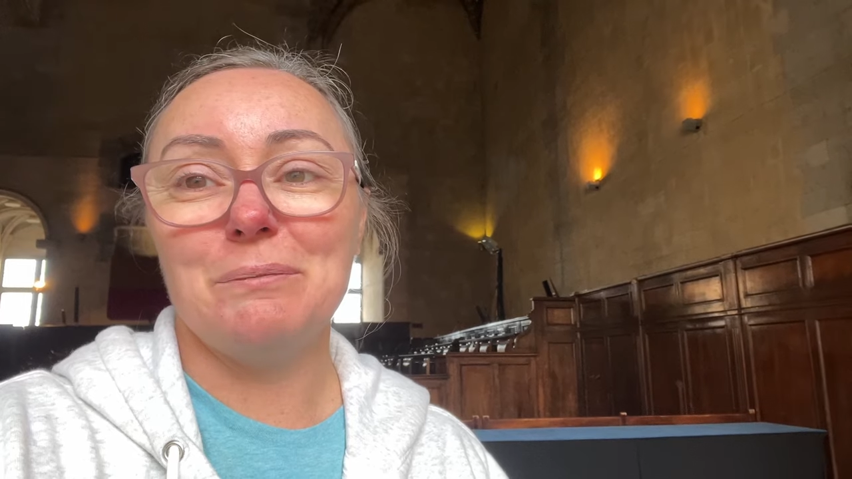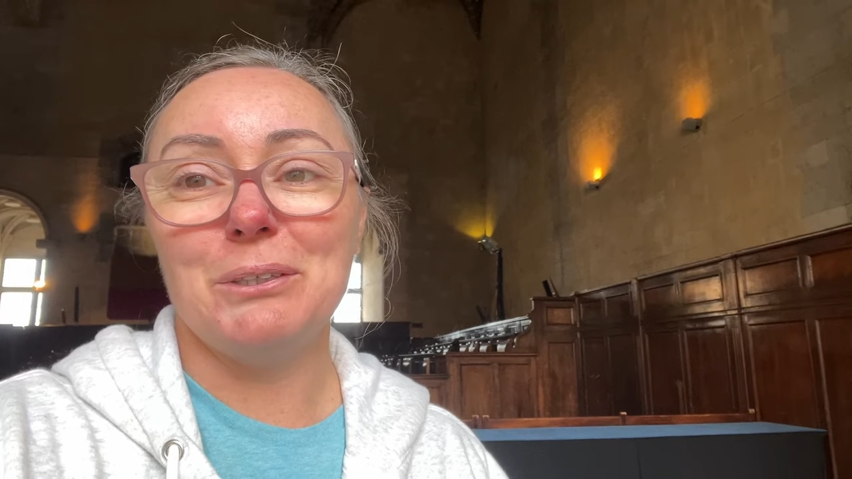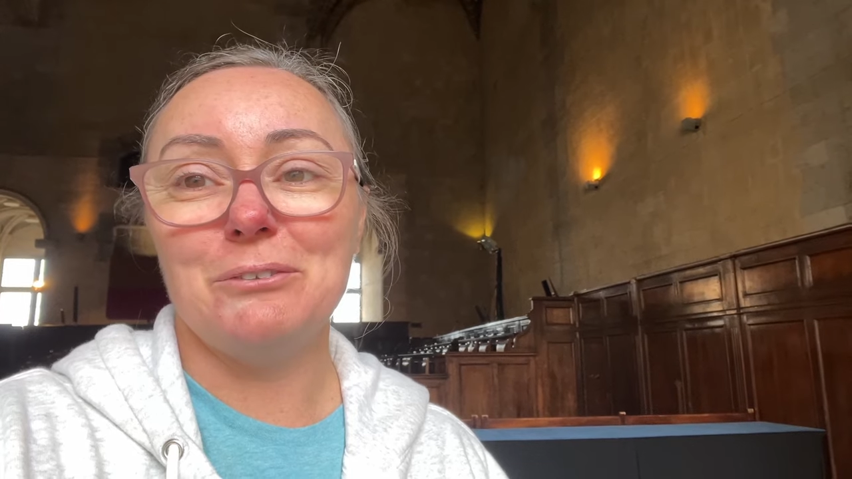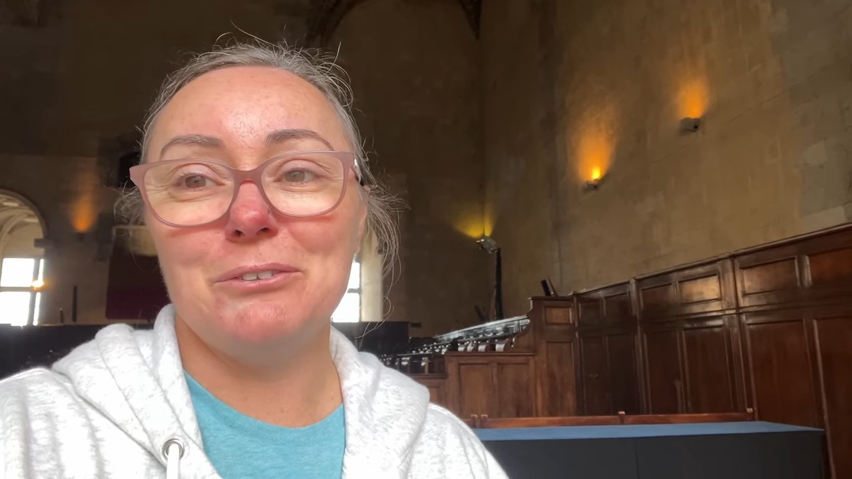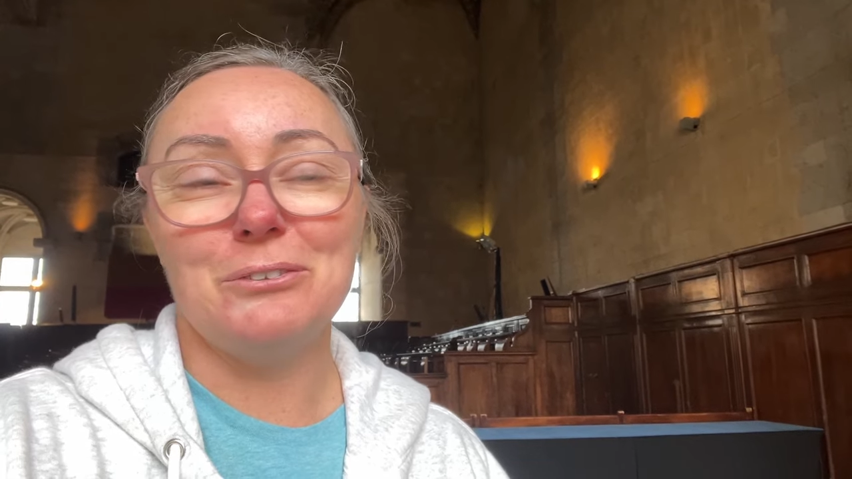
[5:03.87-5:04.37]

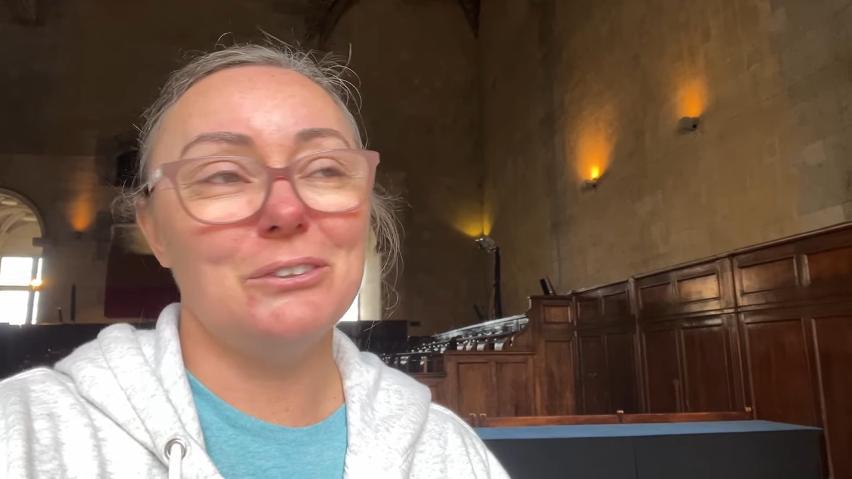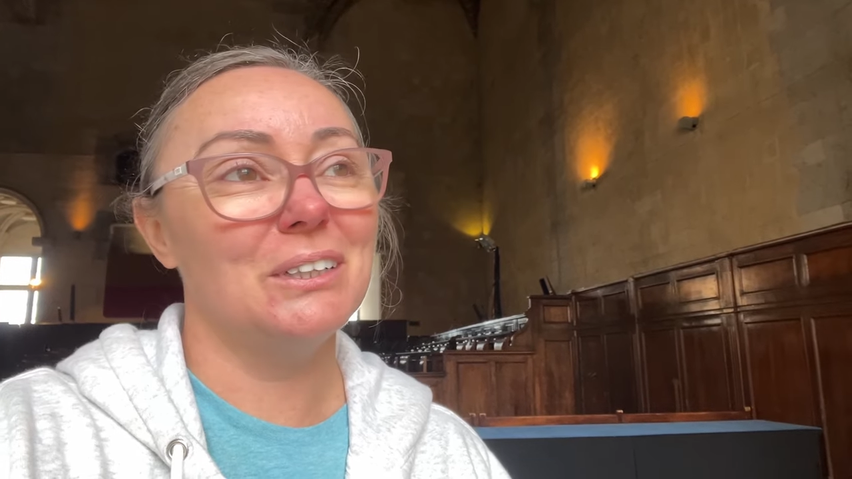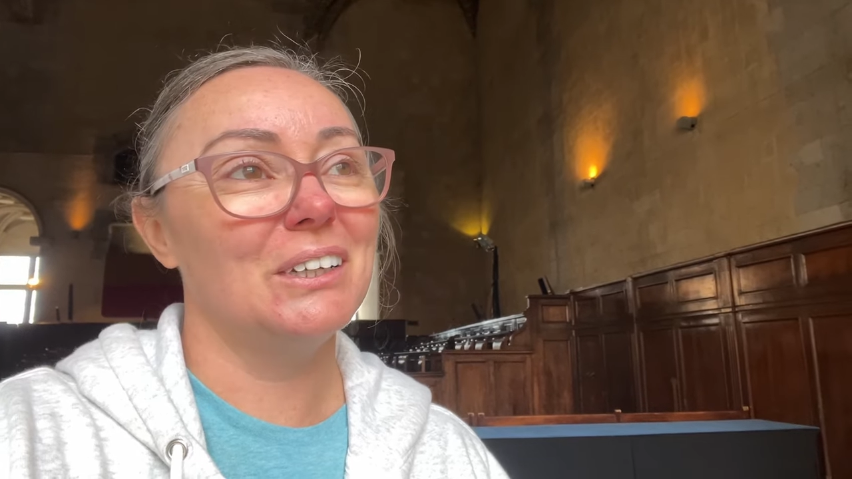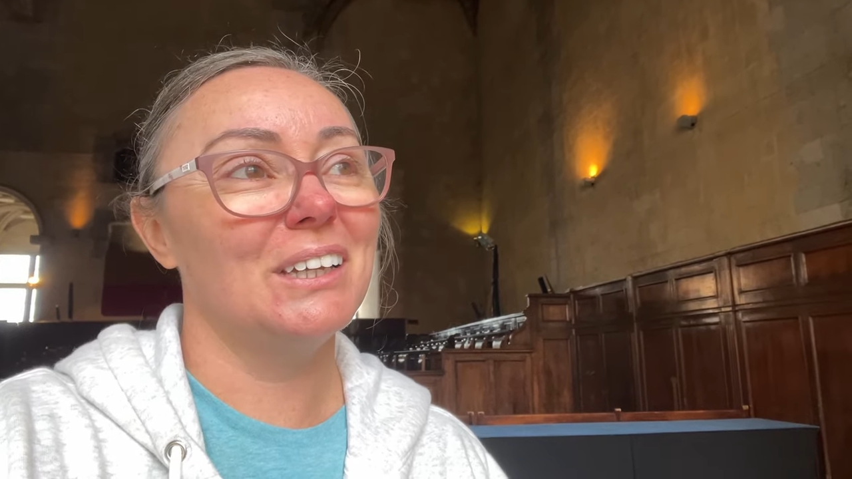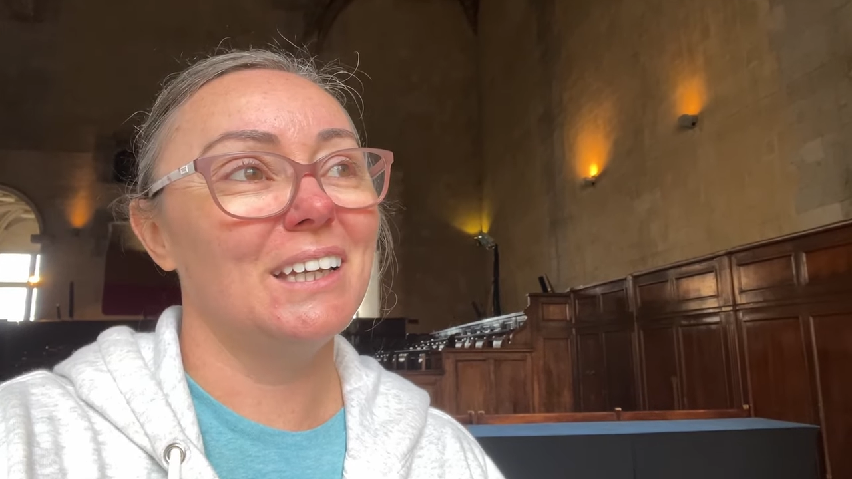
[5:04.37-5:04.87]
beautiful
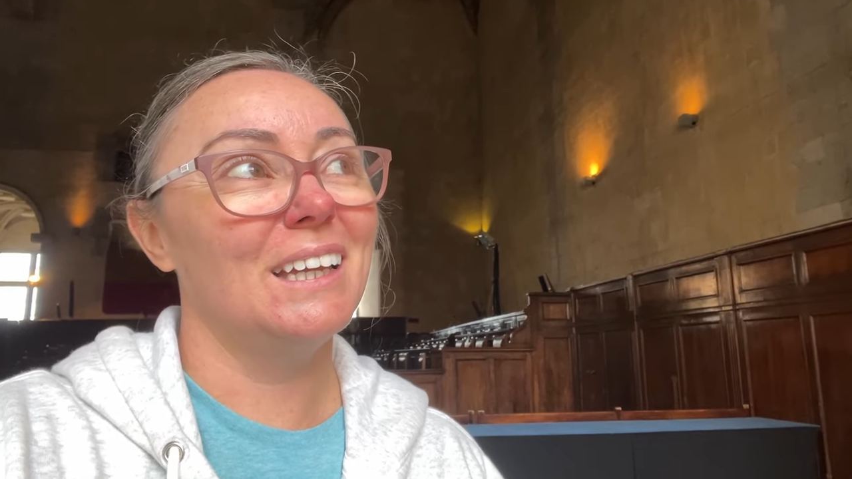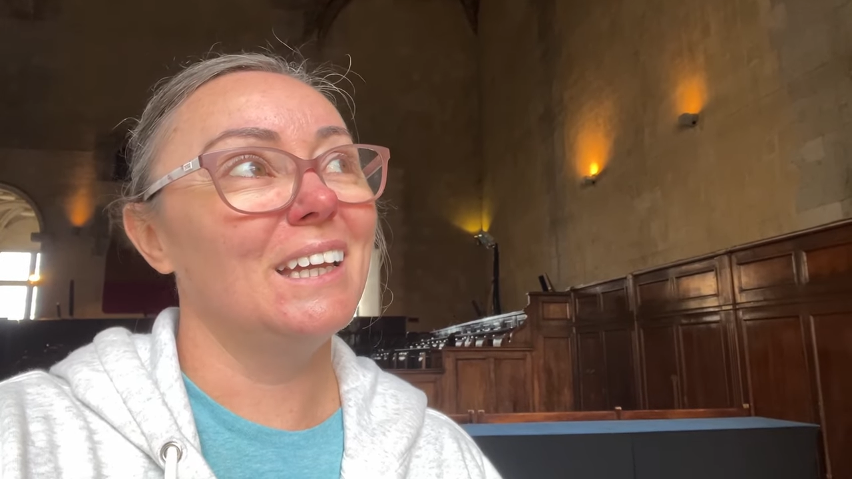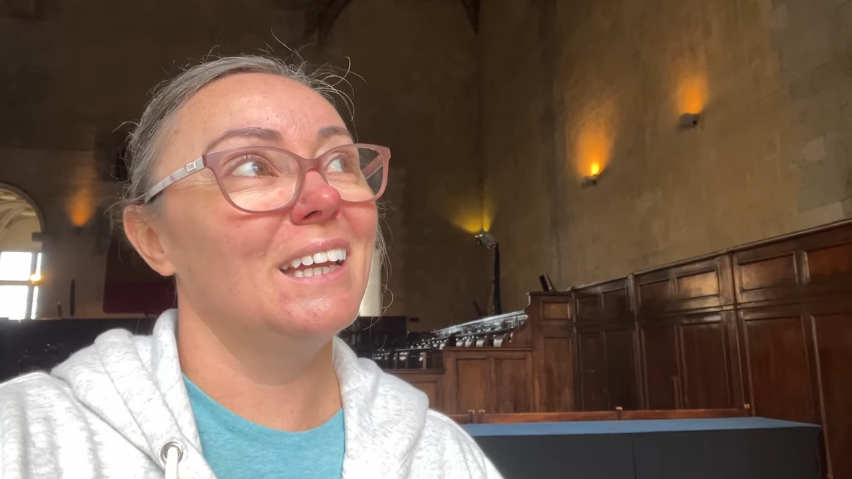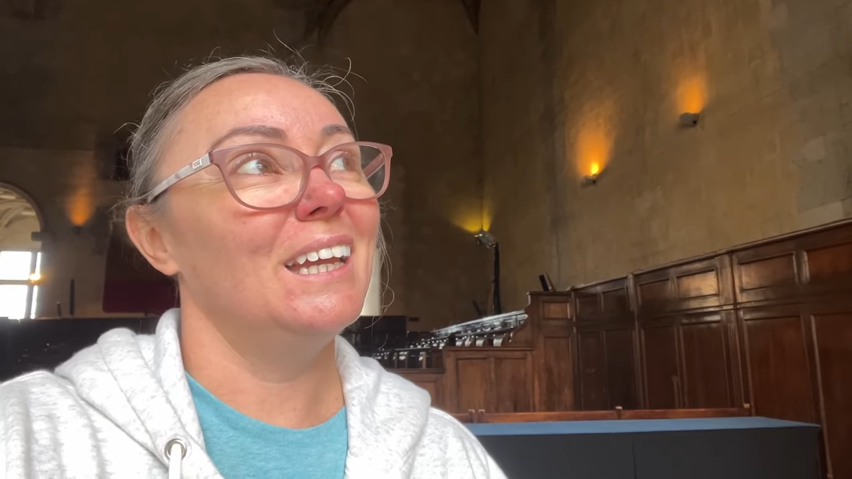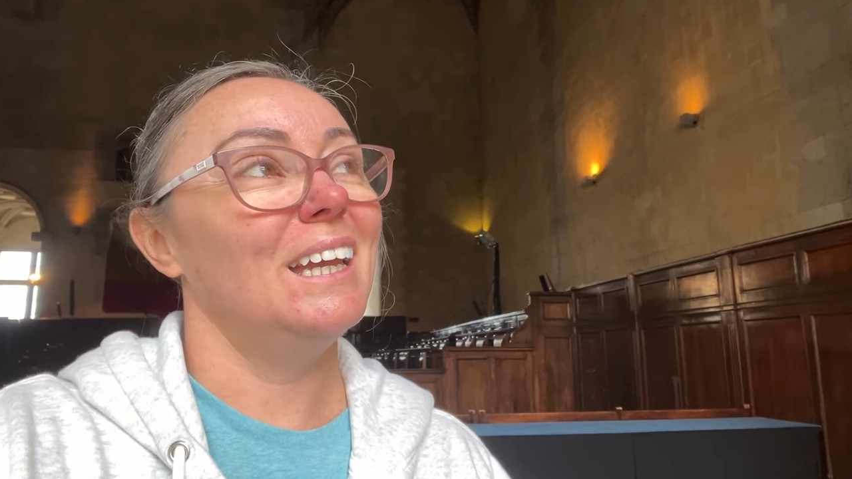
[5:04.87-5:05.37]

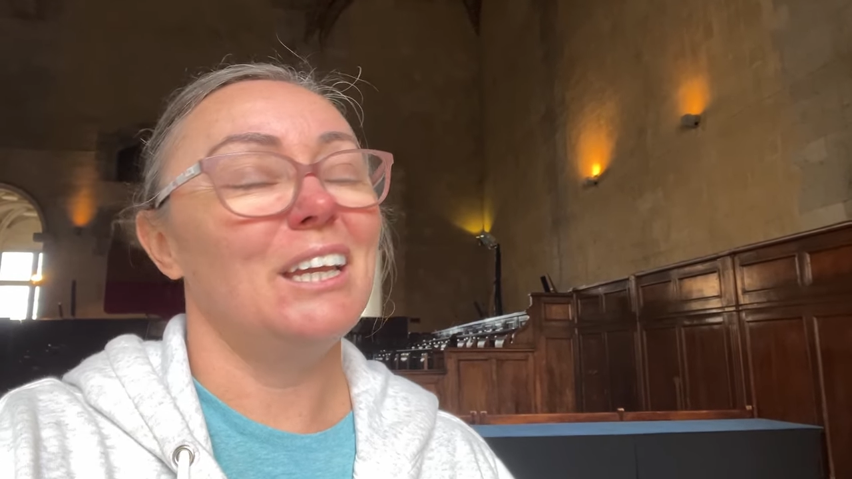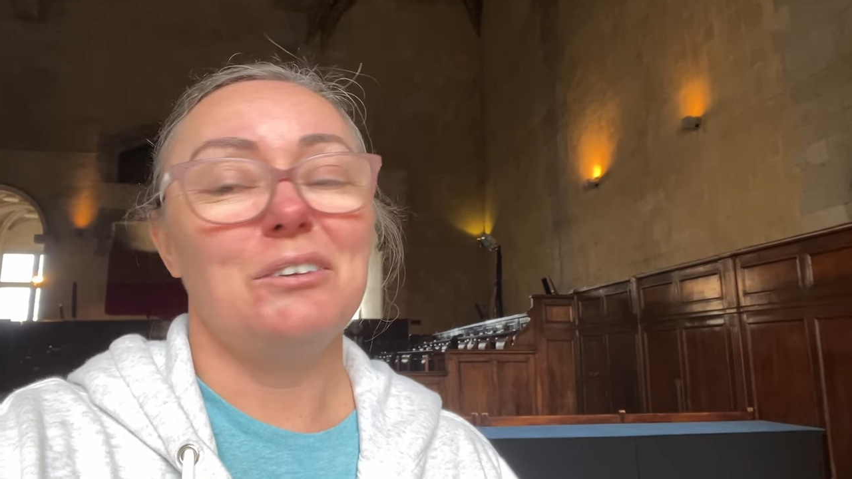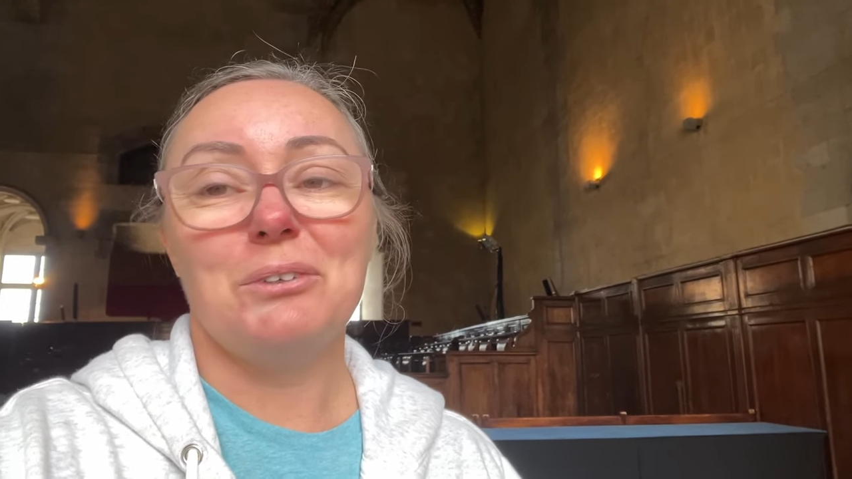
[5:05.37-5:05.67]
and